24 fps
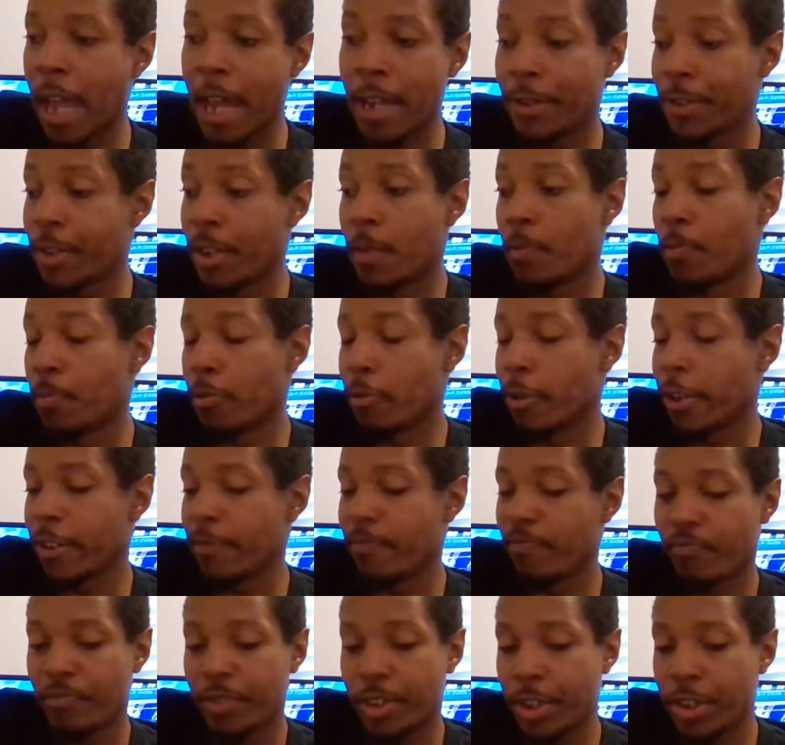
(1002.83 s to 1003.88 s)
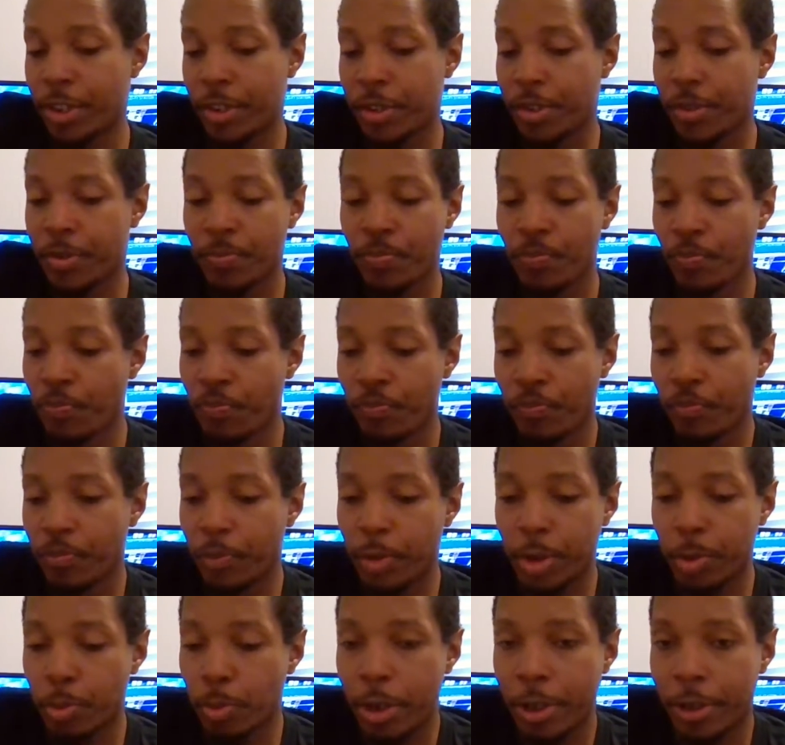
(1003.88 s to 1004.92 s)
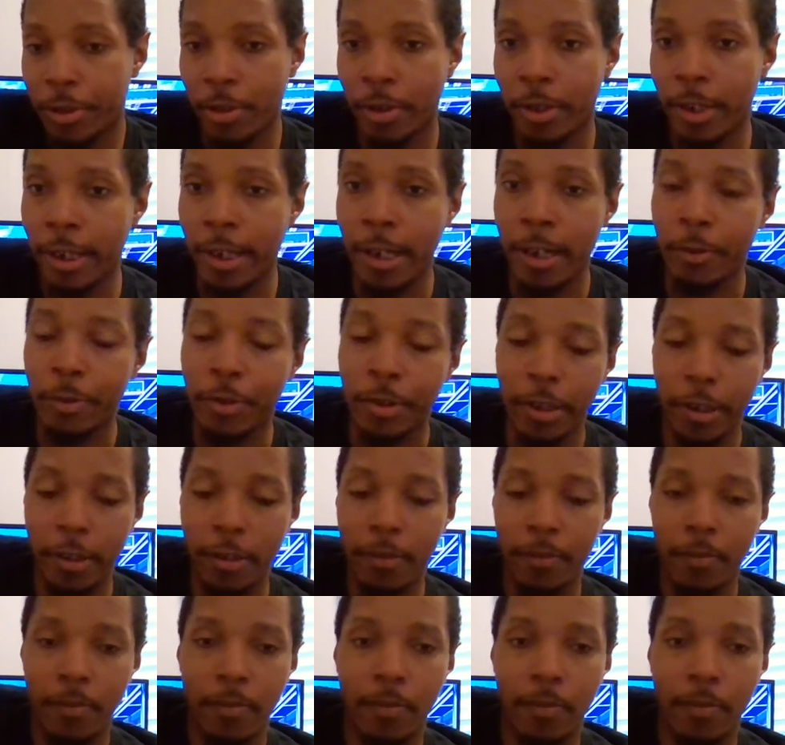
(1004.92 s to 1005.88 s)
at some point. Just want to throw that out there.